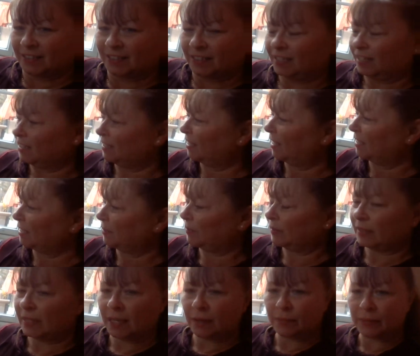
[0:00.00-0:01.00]
because that's
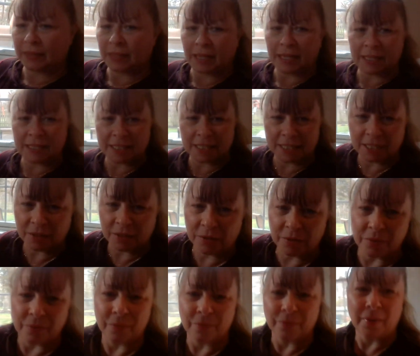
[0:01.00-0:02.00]
what they would like to
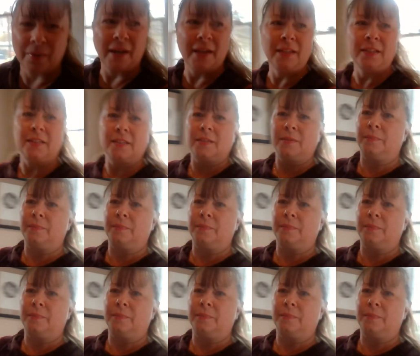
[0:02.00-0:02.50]
do, right?